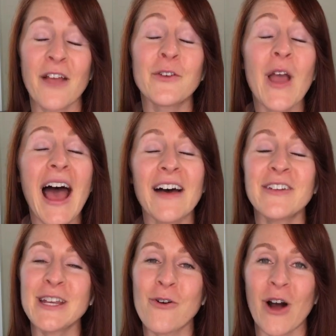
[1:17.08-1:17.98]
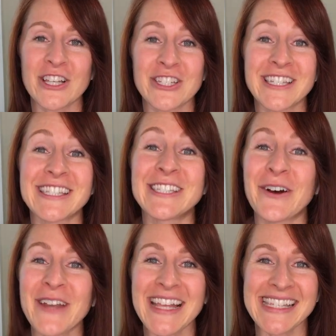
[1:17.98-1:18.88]
If you have any questions,
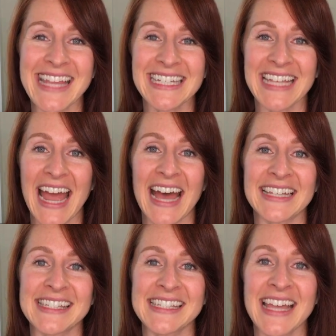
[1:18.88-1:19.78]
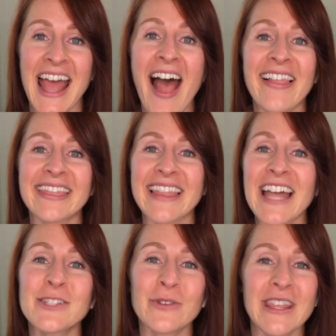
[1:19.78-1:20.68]
don't hesitate to ask.
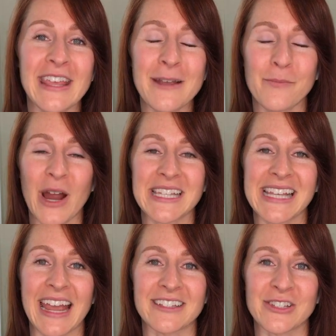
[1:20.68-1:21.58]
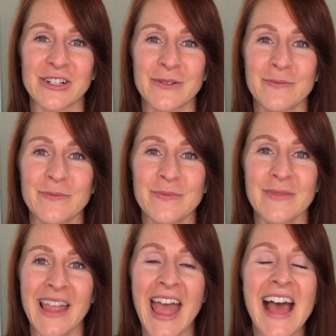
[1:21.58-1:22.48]
Let's rethink breast cancer.
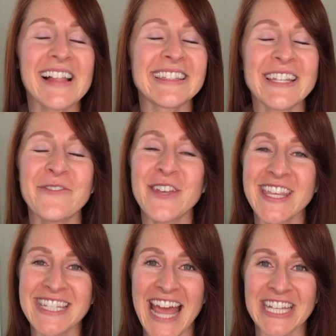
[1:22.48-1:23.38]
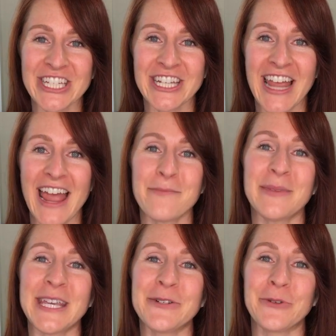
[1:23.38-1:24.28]
Live with intention and
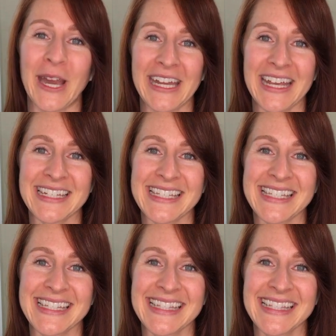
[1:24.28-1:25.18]
be radiant.